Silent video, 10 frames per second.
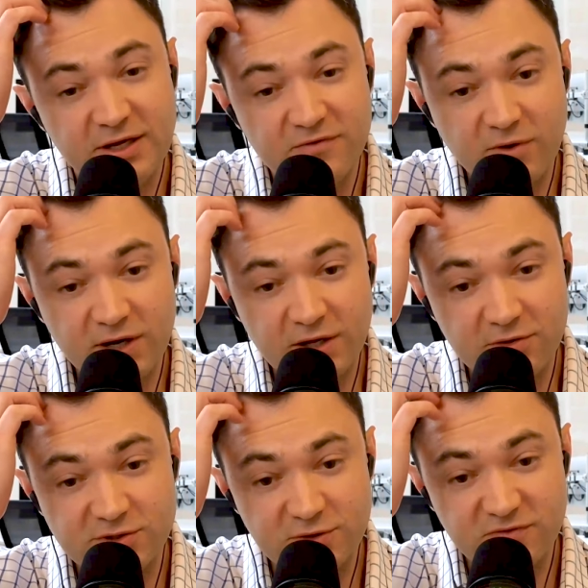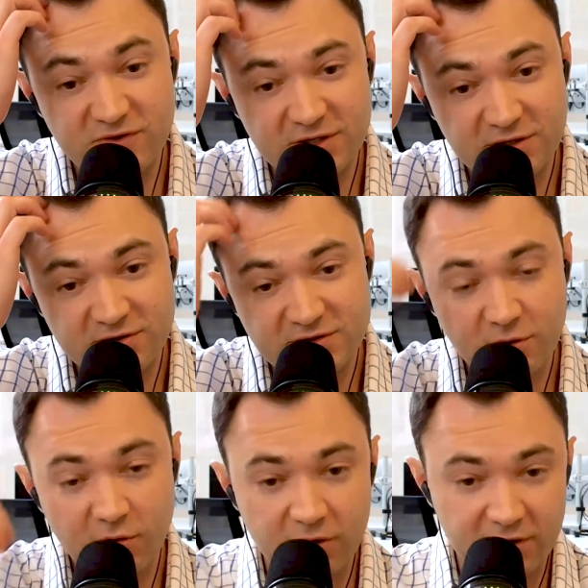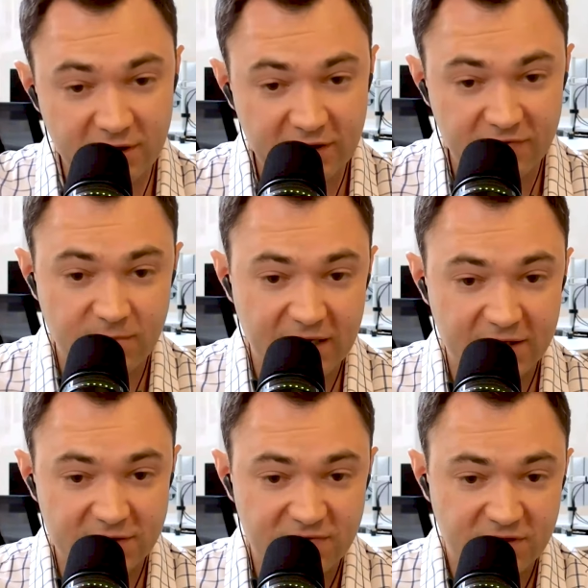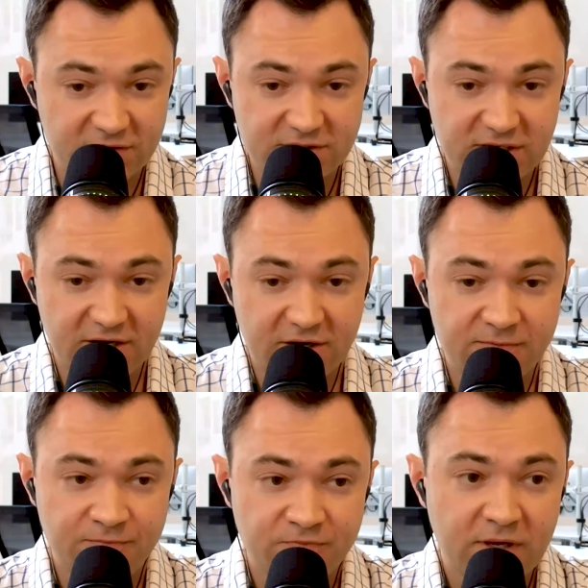If you run it through two filters, or if you buy those filters that are